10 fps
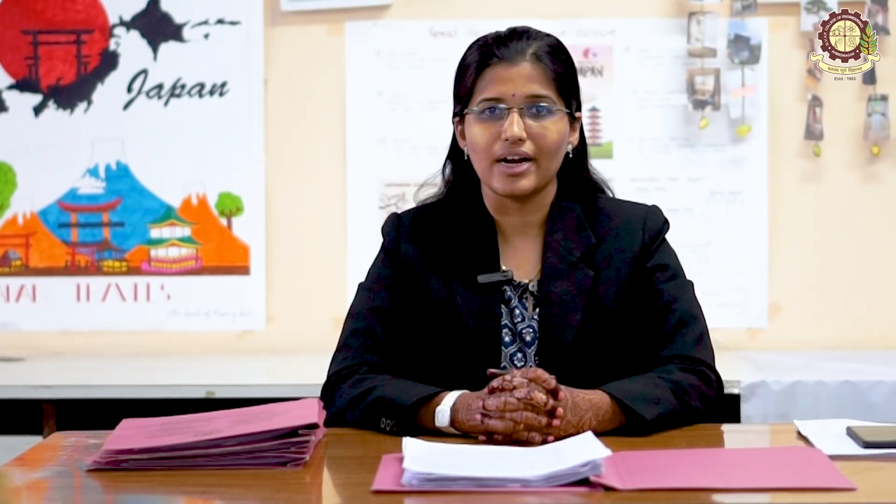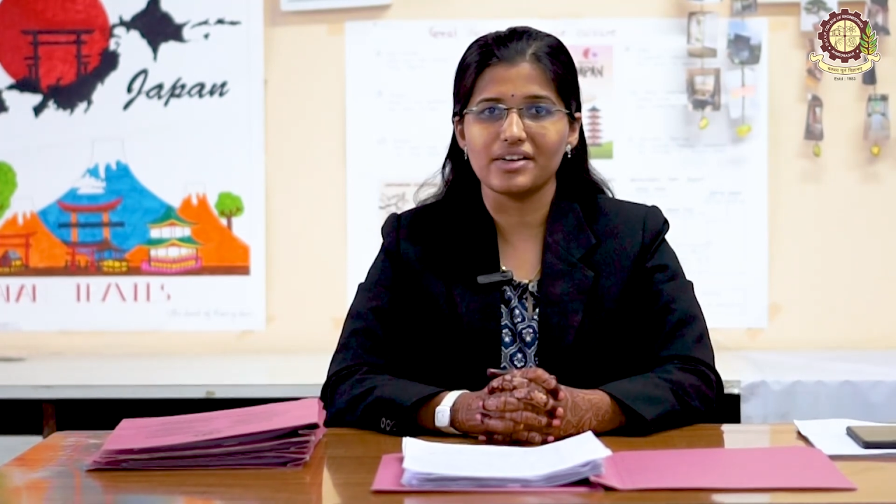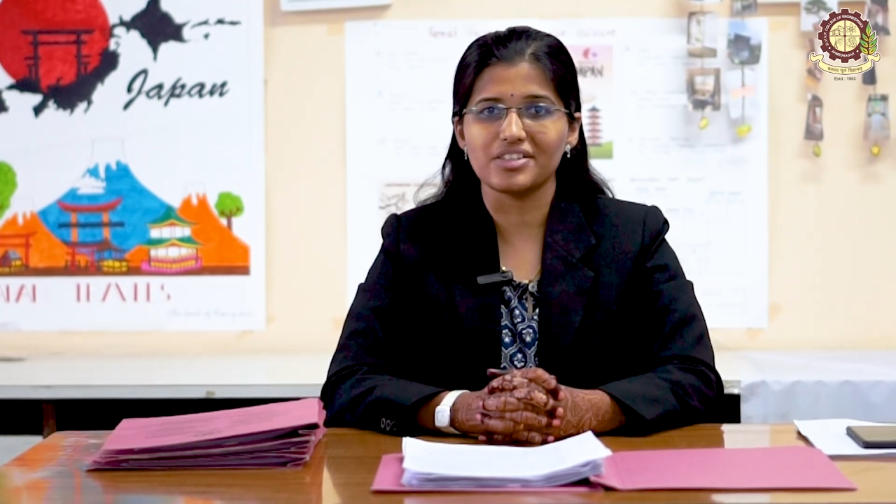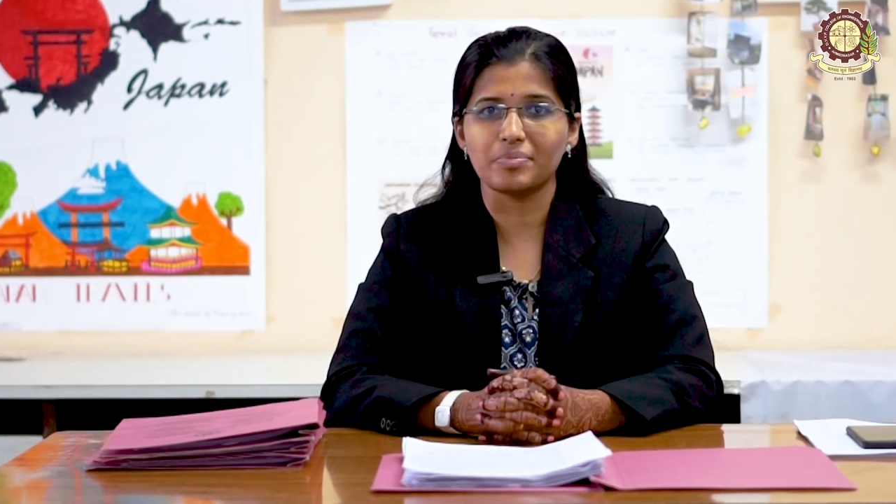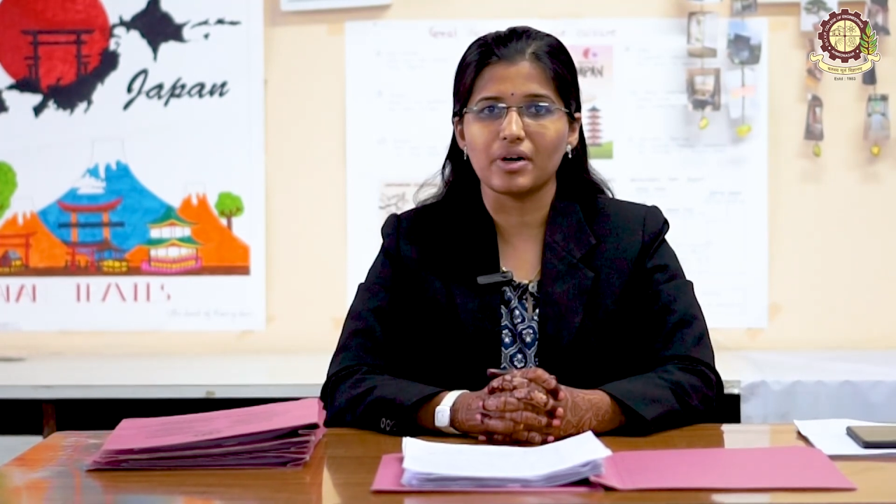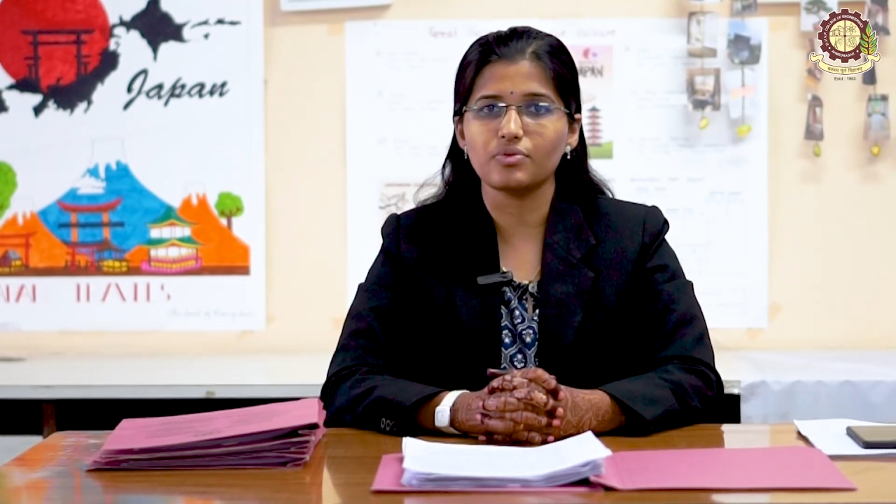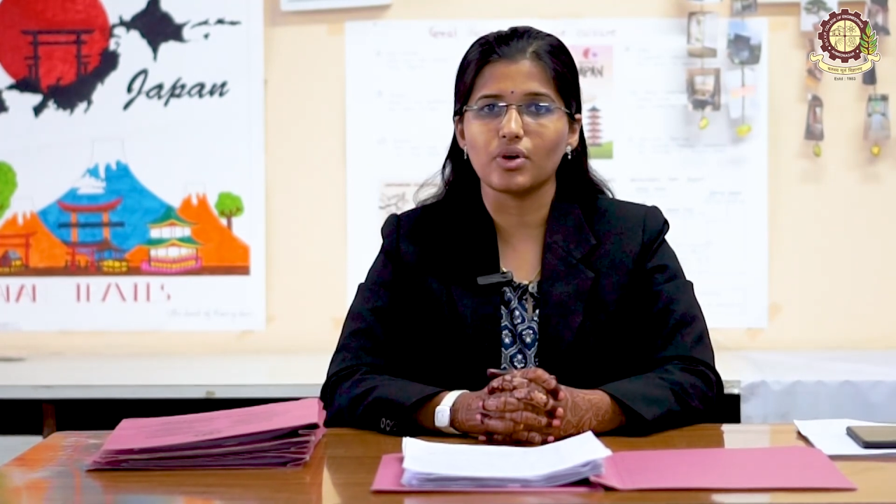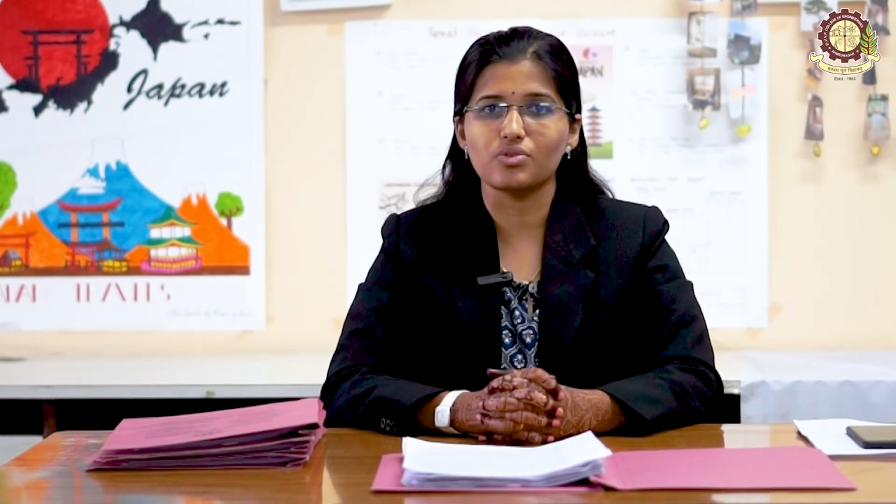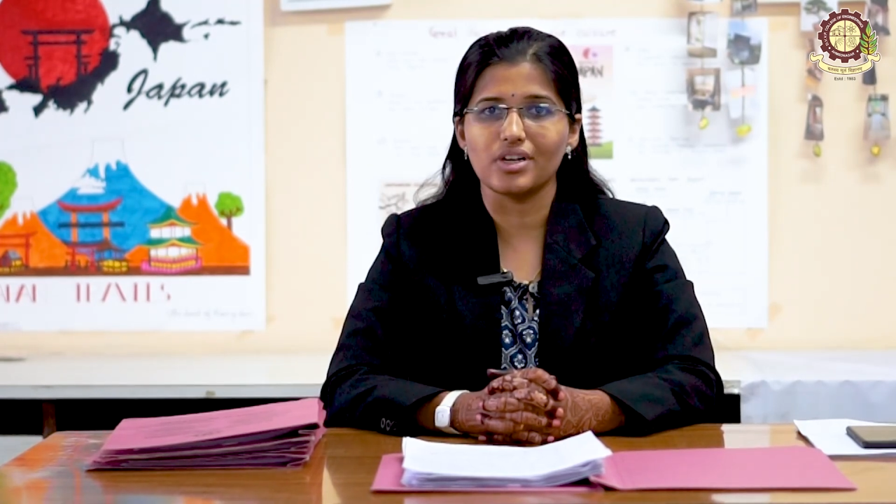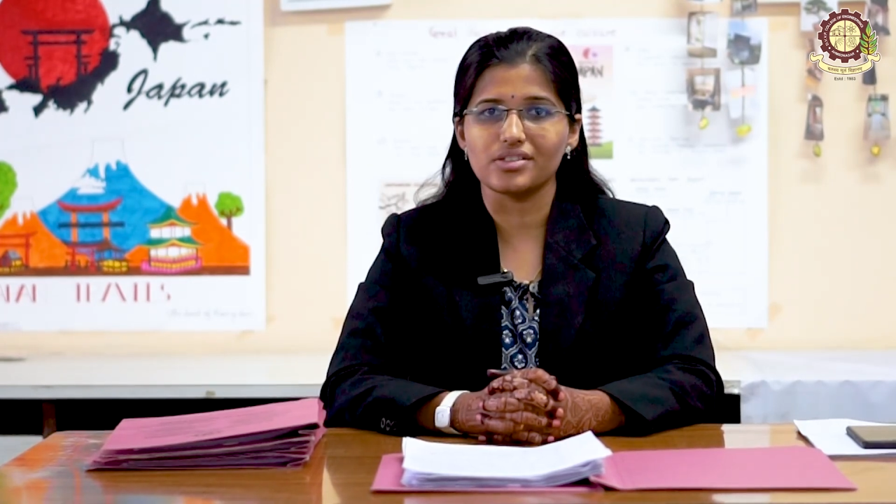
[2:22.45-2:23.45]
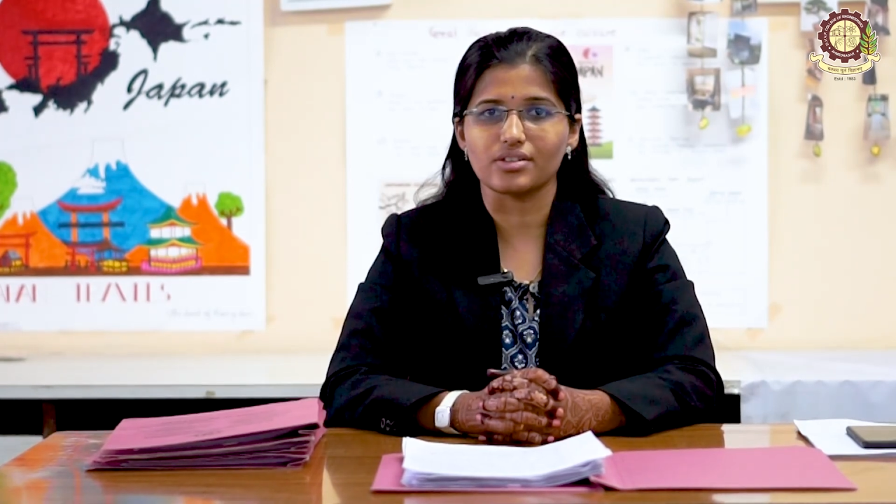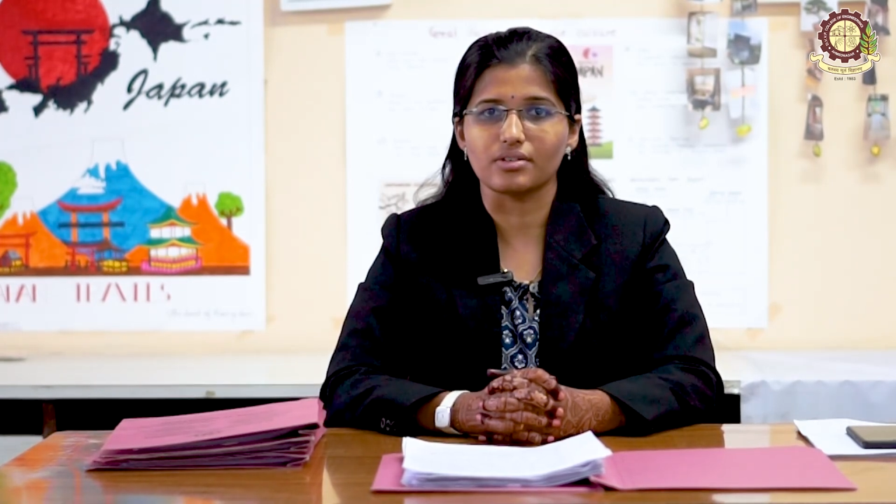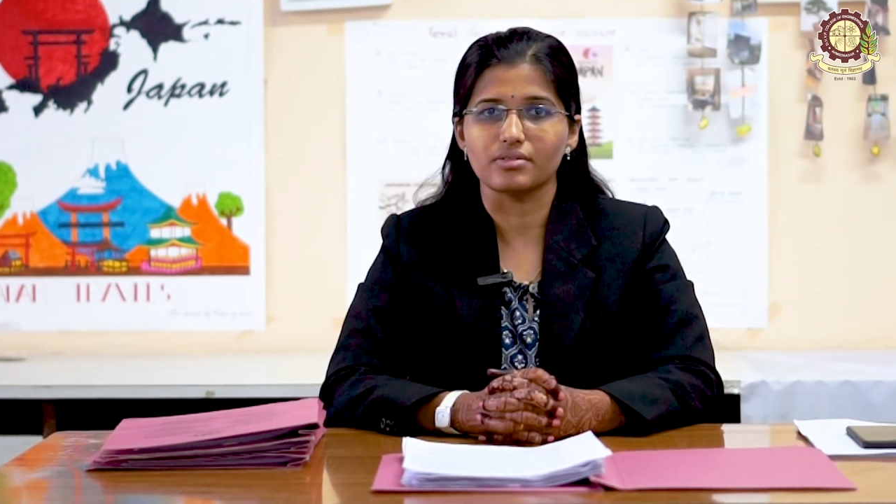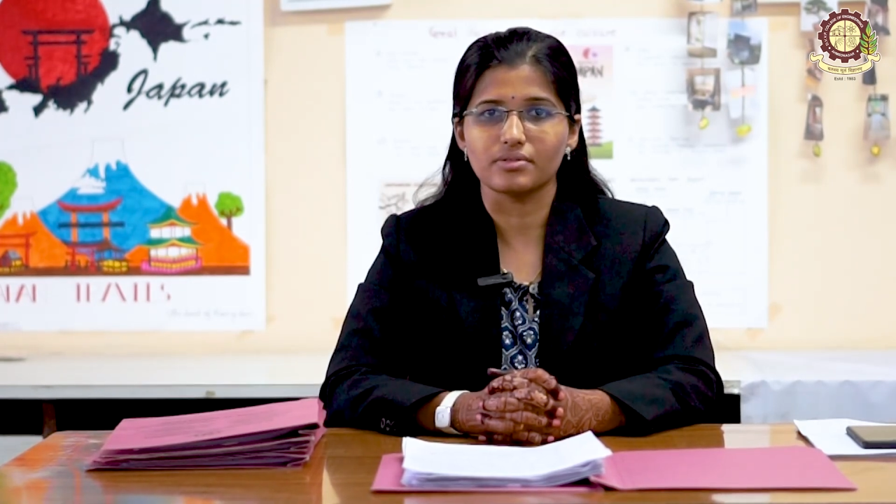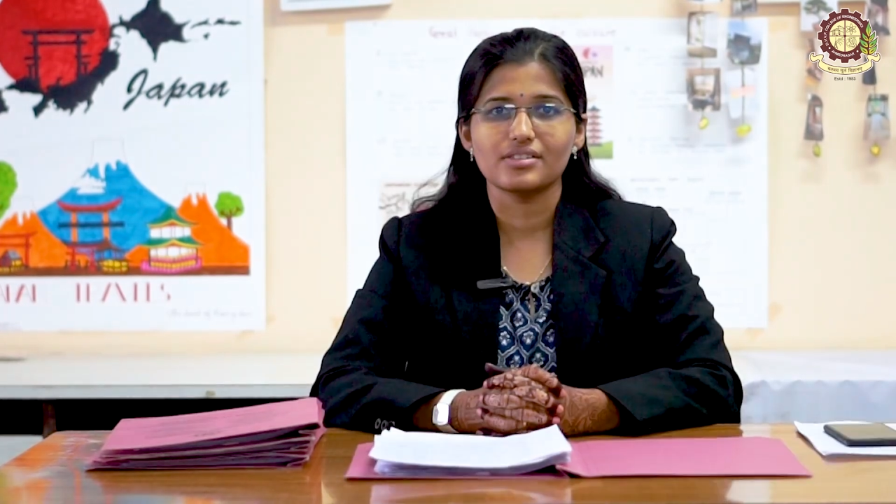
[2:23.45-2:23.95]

and Japan Foundation.